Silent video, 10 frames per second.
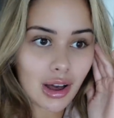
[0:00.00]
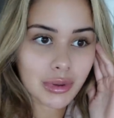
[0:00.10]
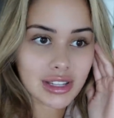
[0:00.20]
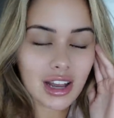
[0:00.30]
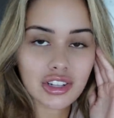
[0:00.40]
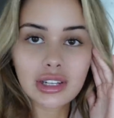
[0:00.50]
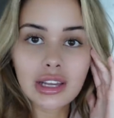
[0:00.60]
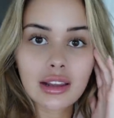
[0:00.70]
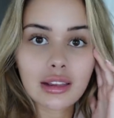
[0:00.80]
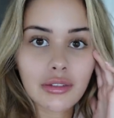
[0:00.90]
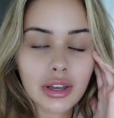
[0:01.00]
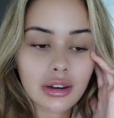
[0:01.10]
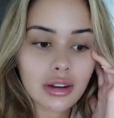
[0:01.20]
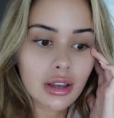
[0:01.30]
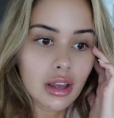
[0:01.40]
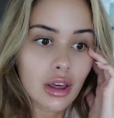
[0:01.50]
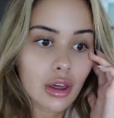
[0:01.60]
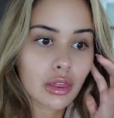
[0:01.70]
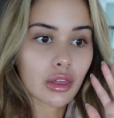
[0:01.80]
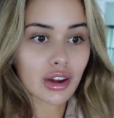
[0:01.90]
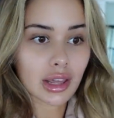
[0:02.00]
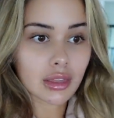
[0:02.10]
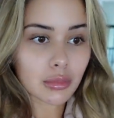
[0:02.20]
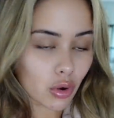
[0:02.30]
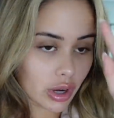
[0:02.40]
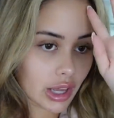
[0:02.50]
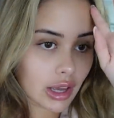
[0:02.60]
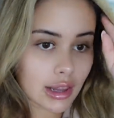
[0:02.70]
It's actually 11:30 in the morning.